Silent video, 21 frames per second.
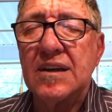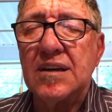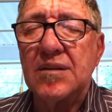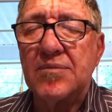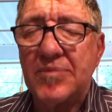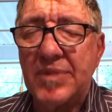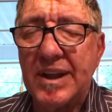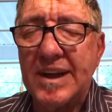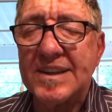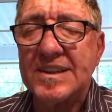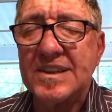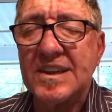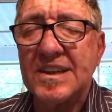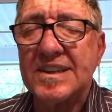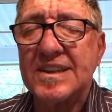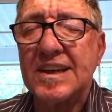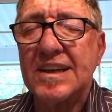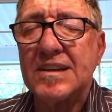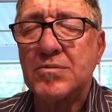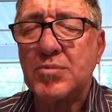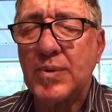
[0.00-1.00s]
Bless us
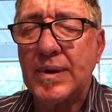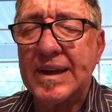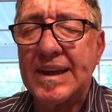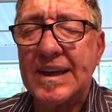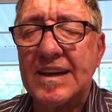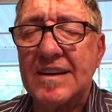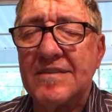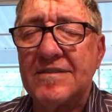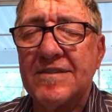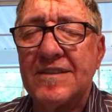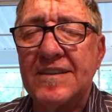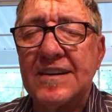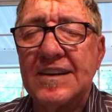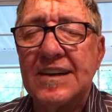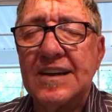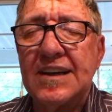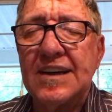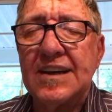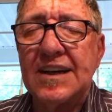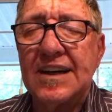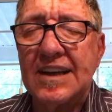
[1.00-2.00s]
as we give
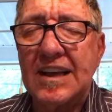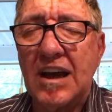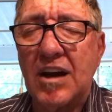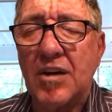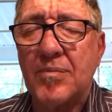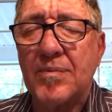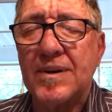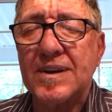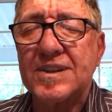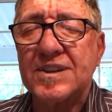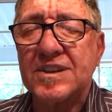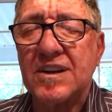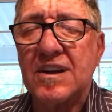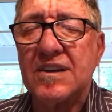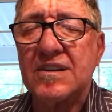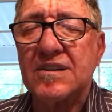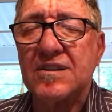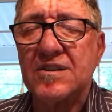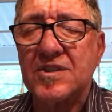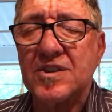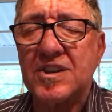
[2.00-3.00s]
and help us to
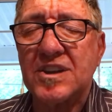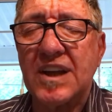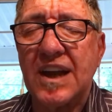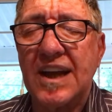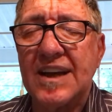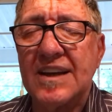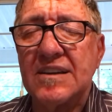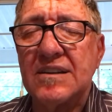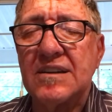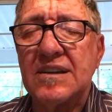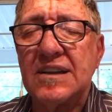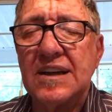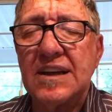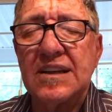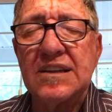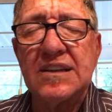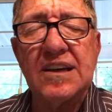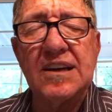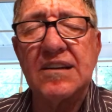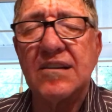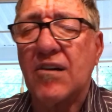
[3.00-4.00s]
understand
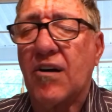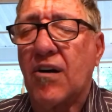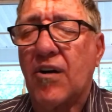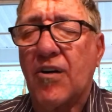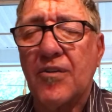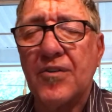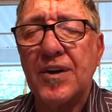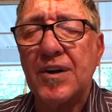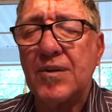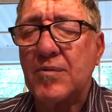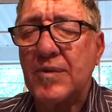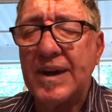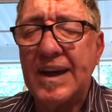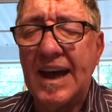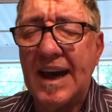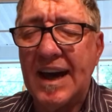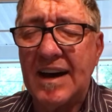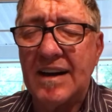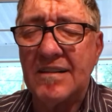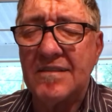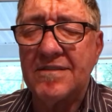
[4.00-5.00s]
that all that we
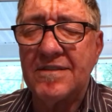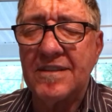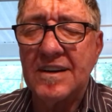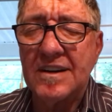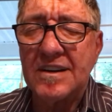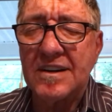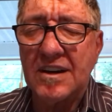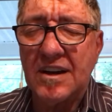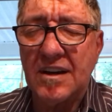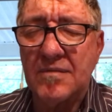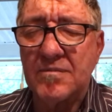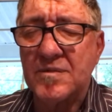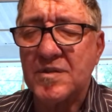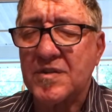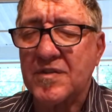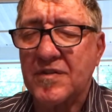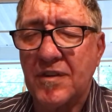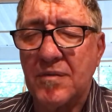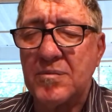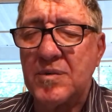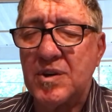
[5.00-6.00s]
have comes
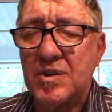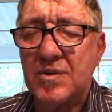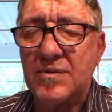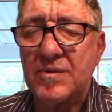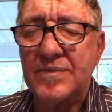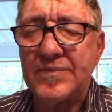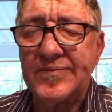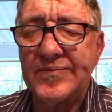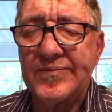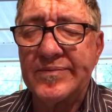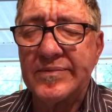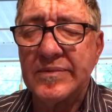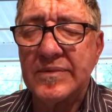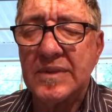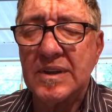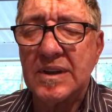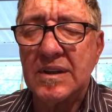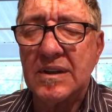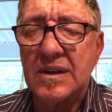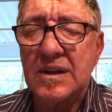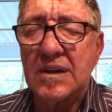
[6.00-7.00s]
from you.
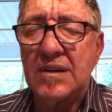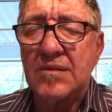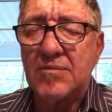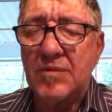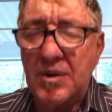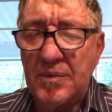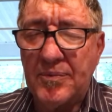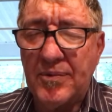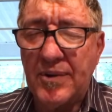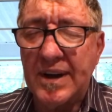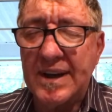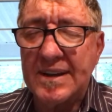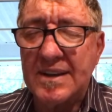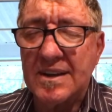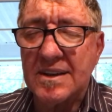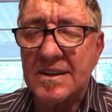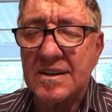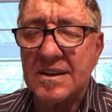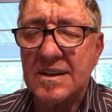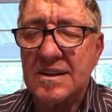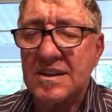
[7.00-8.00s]
We pray
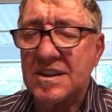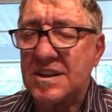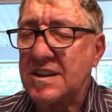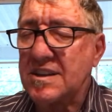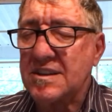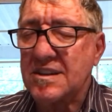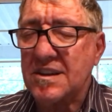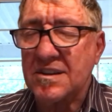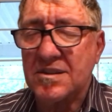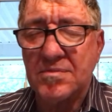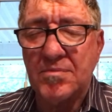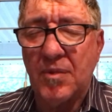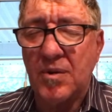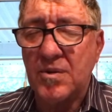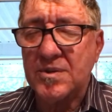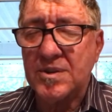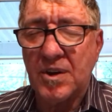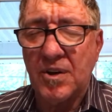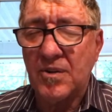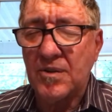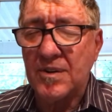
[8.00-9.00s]
this in Jesus'
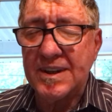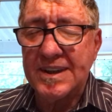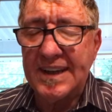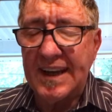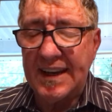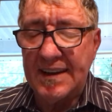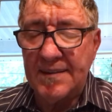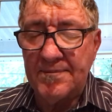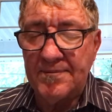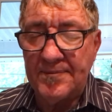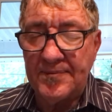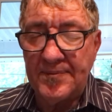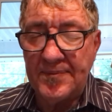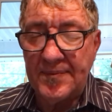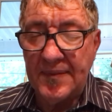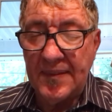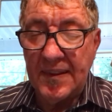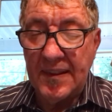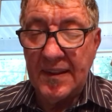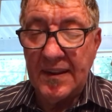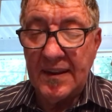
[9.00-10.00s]
most holy name.
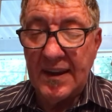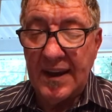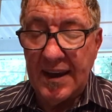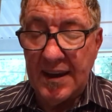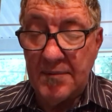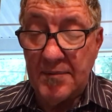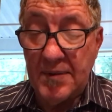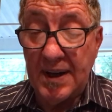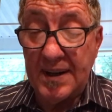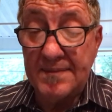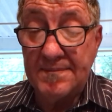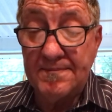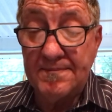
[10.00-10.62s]
Amen.